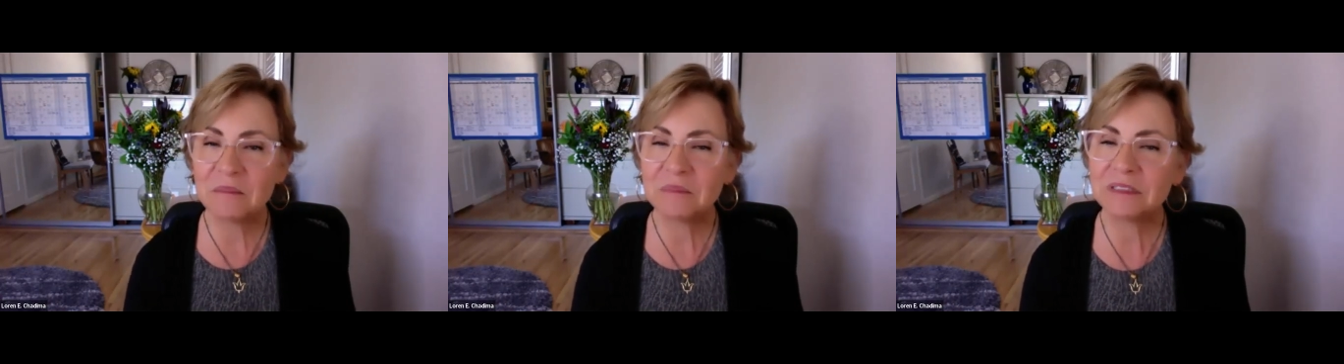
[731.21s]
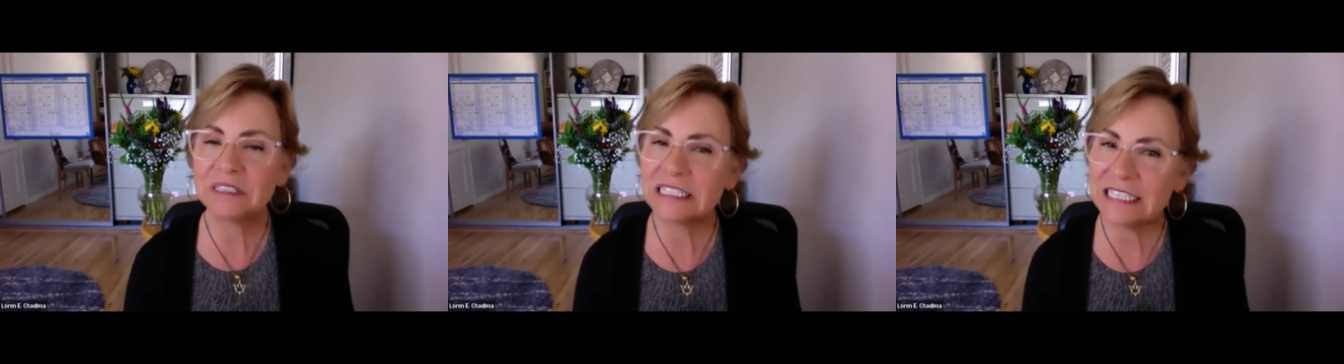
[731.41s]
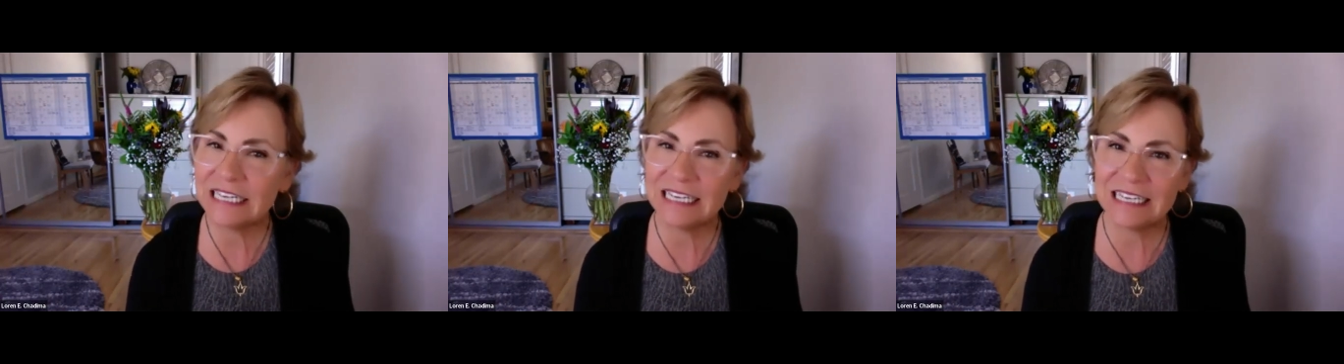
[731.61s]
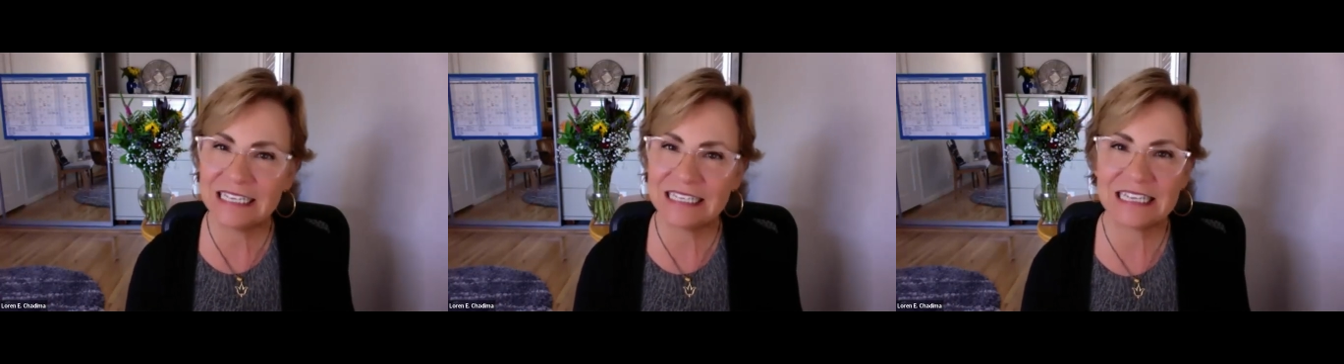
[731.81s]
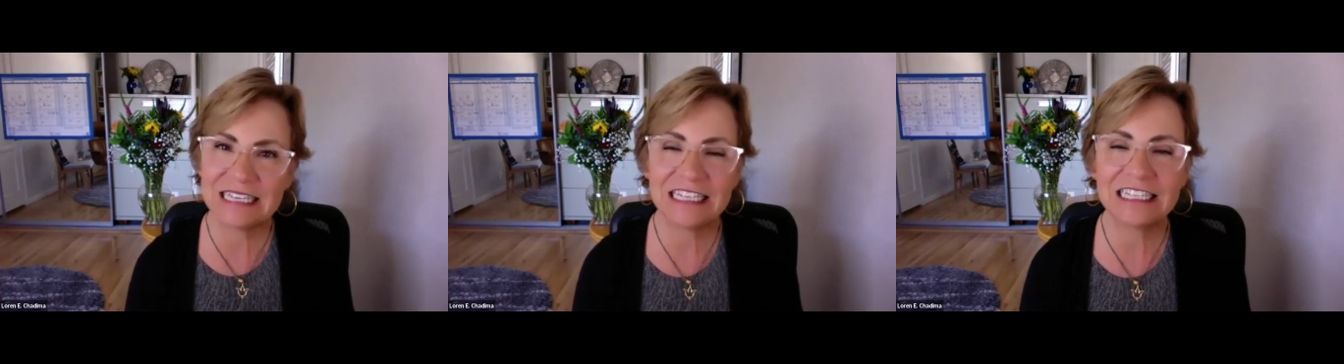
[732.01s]

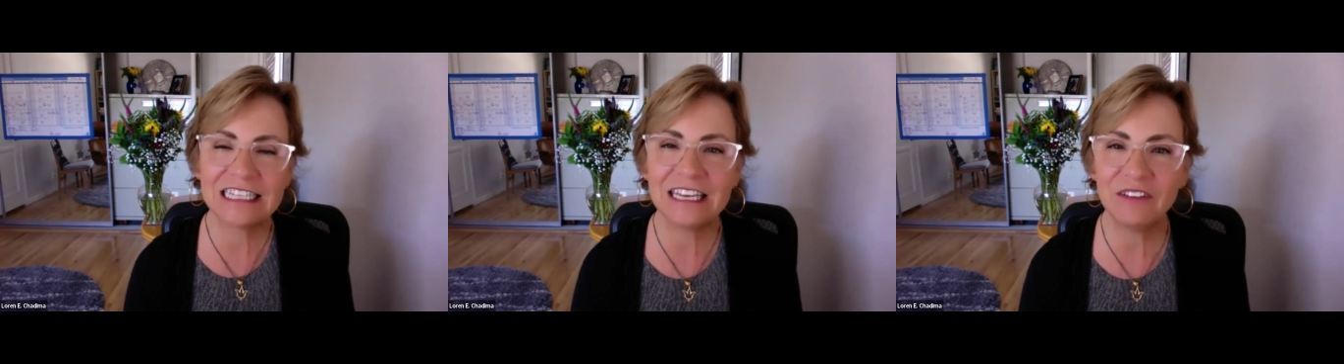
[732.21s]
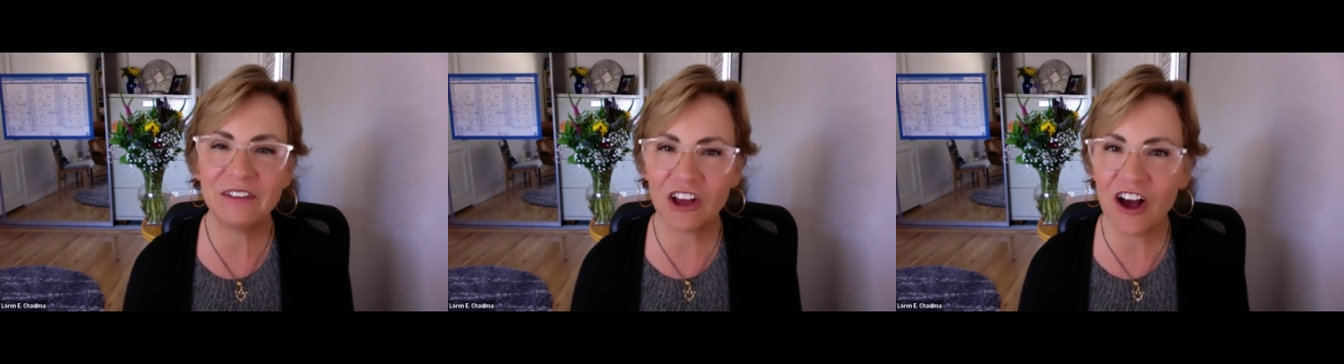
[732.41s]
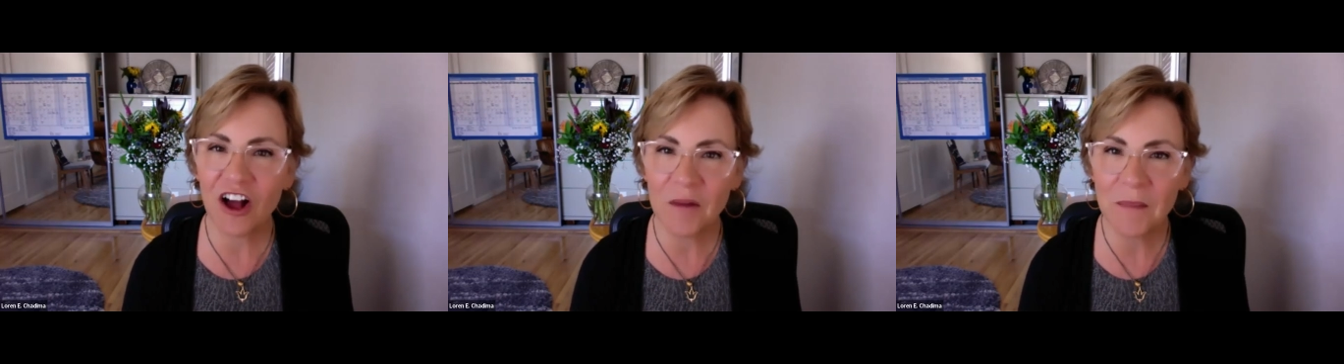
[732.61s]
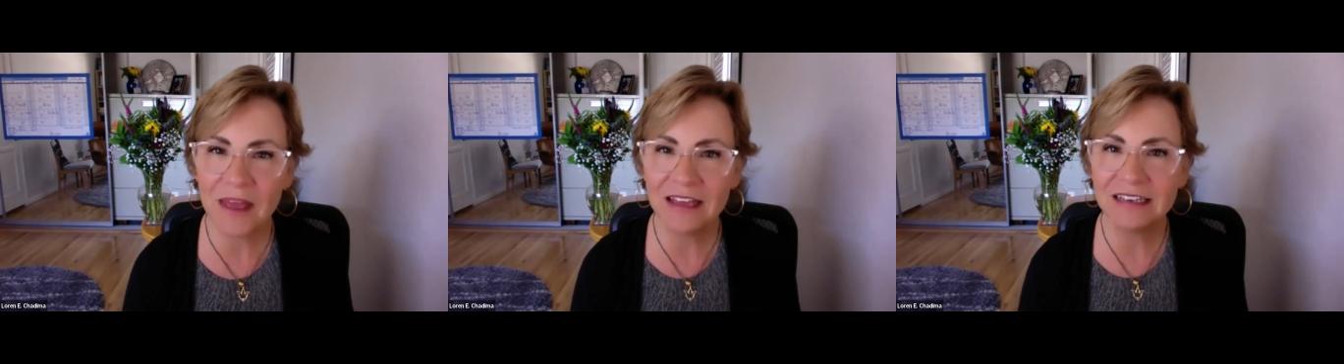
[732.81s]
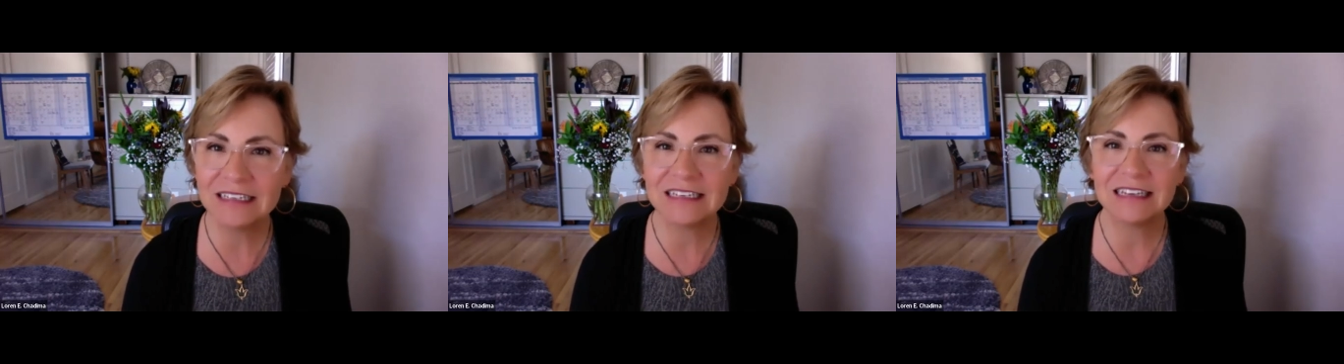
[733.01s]
please leave a
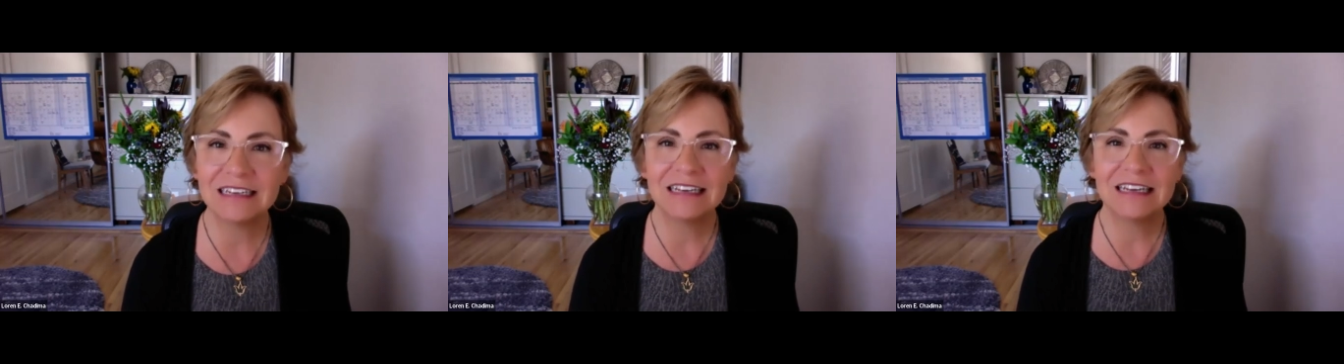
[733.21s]
comment